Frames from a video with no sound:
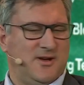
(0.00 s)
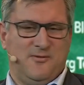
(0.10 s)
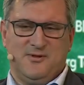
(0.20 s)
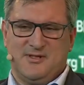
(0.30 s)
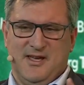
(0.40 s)
It
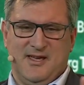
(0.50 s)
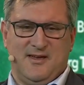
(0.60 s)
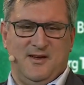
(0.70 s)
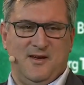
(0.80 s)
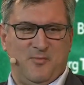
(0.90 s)
was like
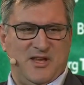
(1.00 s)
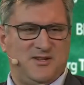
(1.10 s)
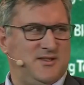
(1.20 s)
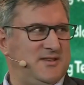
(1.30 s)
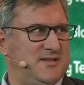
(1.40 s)
uh,
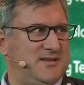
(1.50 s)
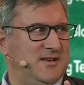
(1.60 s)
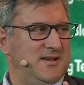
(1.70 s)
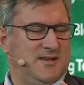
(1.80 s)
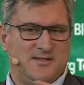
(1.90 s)
pigeons
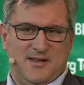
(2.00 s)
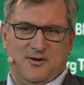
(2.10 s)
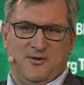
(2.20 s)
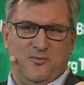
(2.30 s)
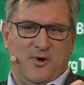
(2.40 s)
sitting
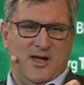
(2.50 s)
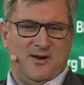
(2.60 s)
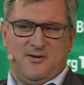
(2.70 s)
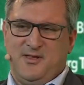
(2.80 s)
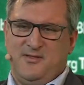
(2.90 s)
on a
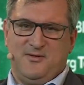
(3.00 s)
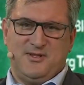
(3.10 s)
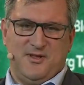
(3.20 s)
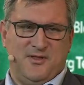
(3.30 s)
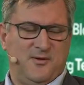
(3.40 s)
wire, and then there's
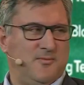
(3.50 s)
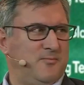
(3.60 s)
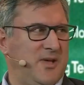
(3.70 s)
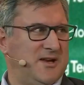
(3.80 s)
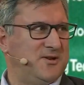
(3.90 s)
another
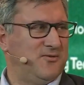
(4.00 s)
picture